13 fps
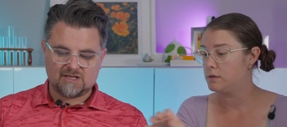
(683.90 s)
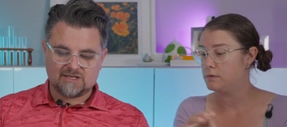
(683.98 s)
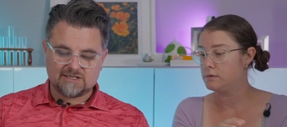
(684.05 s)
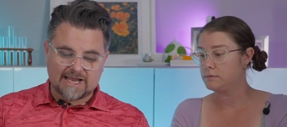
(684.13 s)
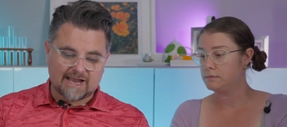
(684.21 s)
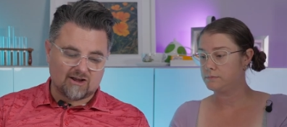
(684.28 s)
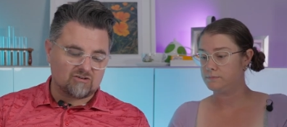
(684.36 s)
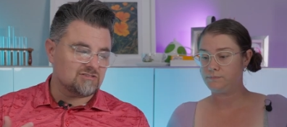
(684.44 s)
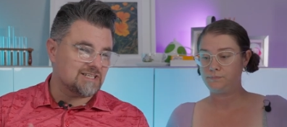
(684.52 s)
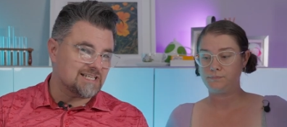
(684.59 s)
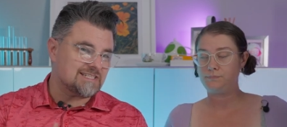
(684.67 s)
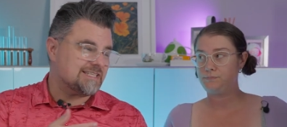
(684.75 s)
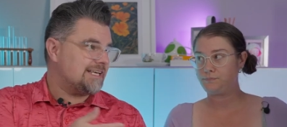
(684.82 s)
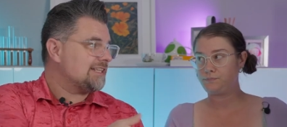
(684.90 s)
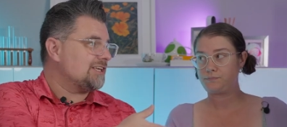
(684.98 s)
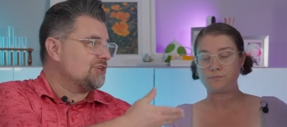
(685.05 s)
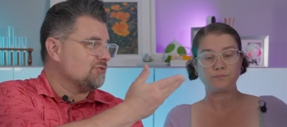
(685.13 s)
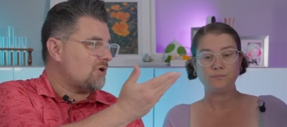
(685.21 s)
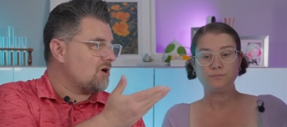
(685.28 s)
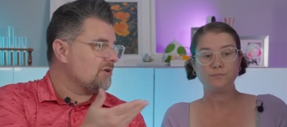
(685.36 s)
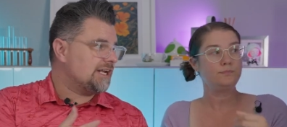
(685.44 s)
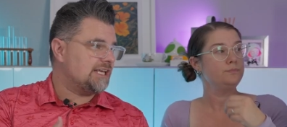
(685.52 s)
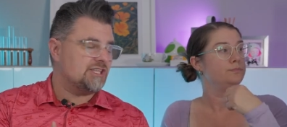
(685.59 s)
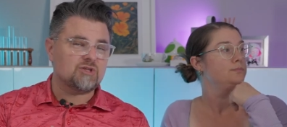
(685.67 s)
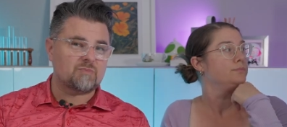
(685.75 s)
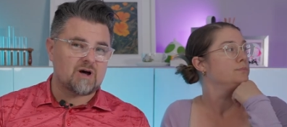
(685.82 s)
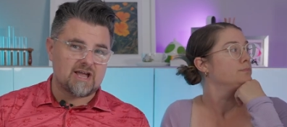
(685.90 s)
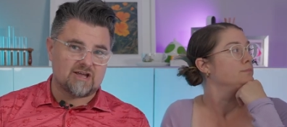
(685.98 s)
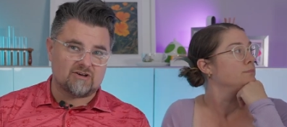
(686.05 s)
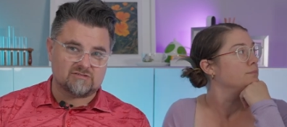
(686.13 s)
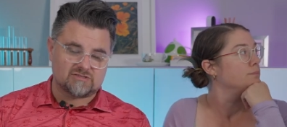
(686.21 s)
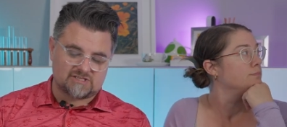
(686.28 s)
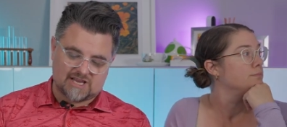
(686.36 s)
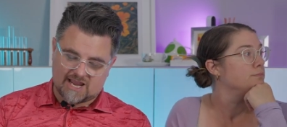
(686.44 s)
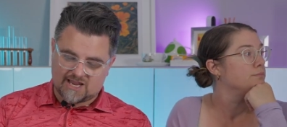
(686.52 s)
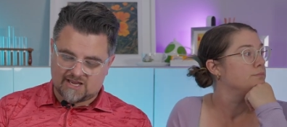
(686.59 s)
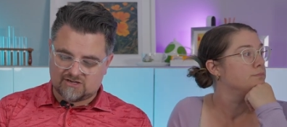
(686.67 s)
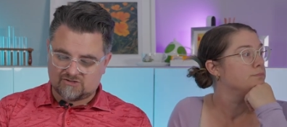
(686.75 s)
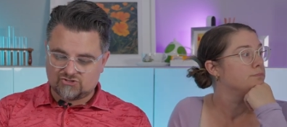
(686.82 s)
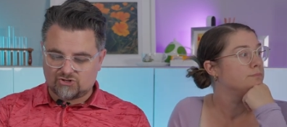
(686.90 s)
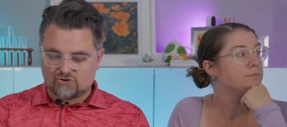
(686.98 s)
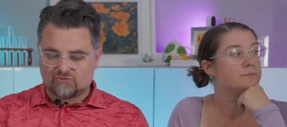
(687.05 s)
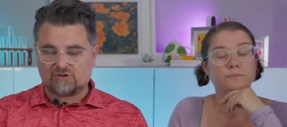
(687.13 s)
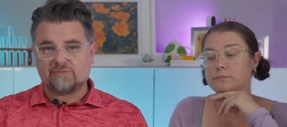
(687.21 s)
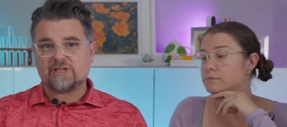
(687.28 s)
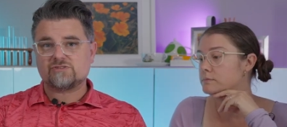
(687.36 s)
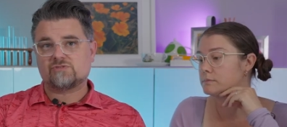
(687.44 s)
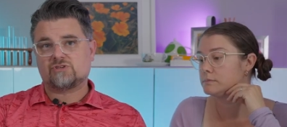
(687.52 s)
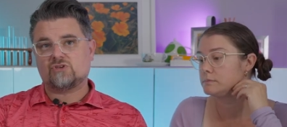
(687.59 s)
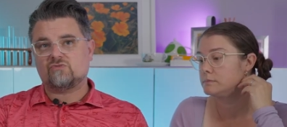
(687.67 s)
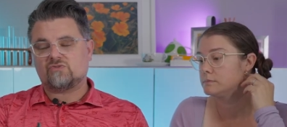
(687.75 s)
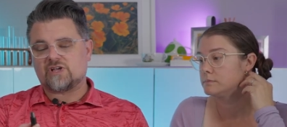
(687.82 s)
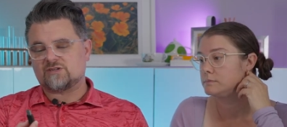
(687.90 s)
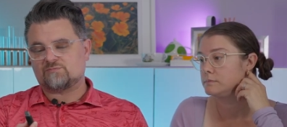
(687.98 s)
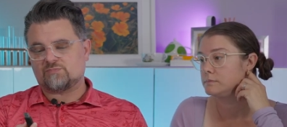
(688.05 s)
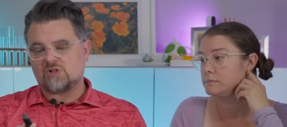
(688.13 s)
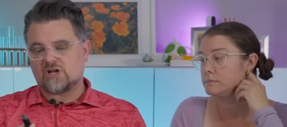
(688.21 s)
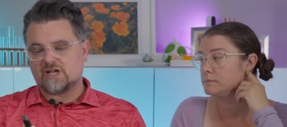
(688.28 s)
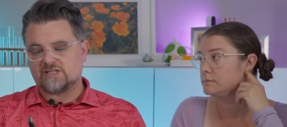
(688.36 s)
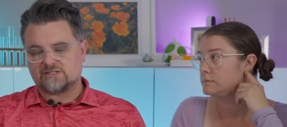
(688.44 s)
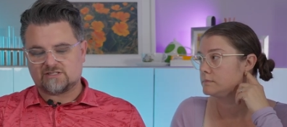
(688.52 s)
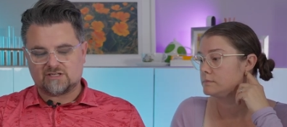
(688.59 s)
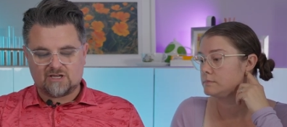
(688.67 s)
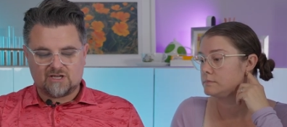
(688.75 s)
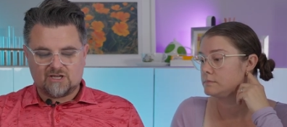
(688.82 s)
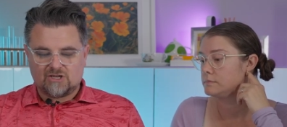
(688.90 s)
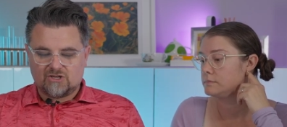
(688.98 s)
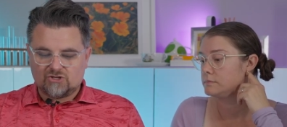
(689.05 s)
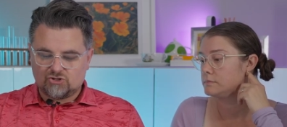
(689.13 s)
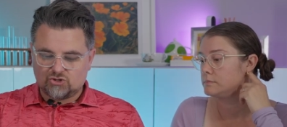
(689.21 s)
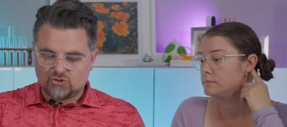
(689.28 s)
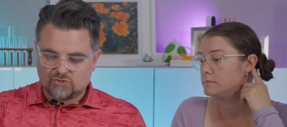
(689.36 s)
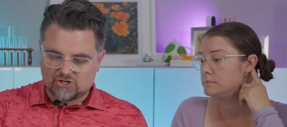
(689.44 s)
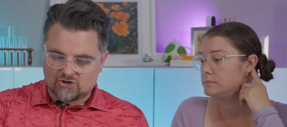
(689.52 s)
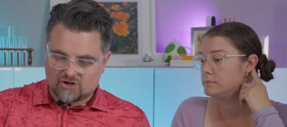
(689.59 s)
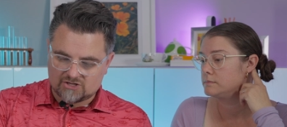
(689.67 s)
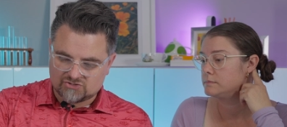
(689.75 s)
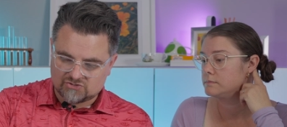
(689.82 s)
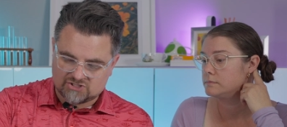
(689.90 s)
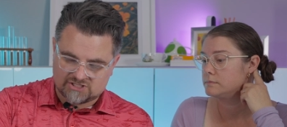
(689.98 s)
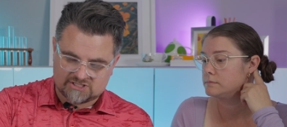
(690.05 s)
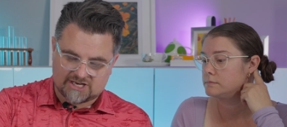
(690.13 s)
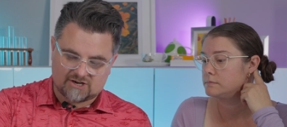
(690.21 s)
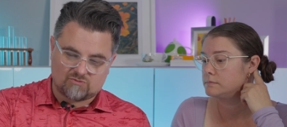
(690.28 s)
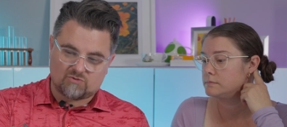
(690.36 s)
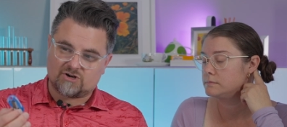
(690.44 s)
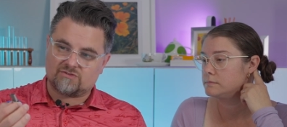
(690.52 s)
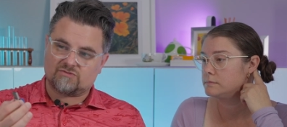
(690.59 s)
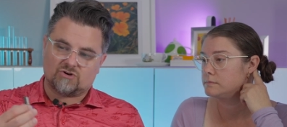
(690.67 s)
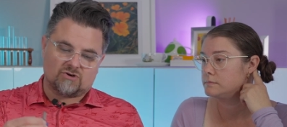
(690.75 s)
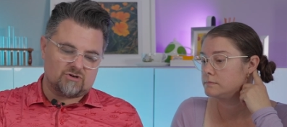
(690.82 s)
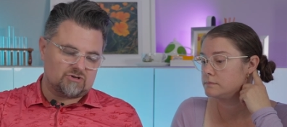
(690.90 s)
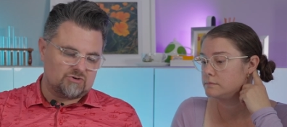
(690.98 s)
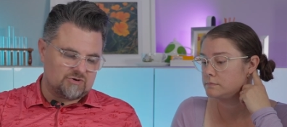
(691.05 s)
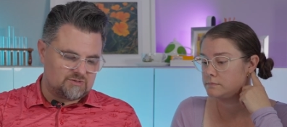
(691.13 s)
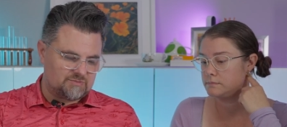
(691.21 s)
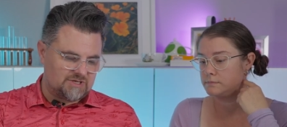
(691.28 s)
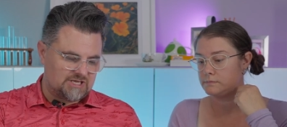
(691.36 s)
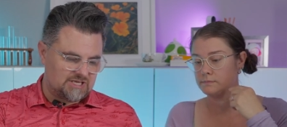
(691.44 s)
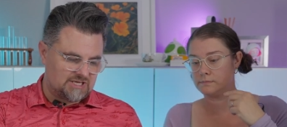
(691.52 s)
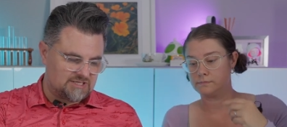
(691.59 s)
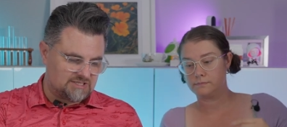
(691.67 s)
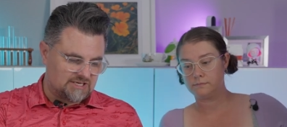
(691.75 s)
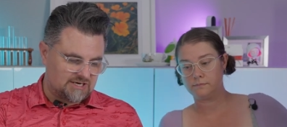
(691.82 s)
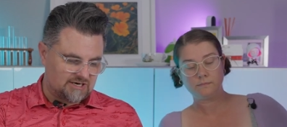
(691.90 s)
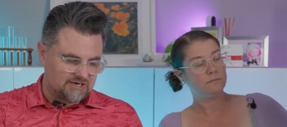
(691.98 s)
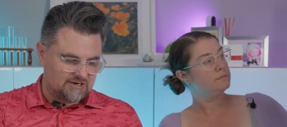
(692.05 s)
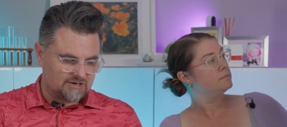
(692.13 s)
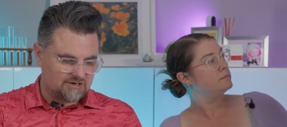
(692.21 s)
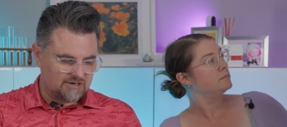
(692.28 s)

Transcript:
Speaker 1: Now, let's say that you're already in the BIOS and you don't want to mess with Q-Flash Plus. You can also just take one of your U S B keys here,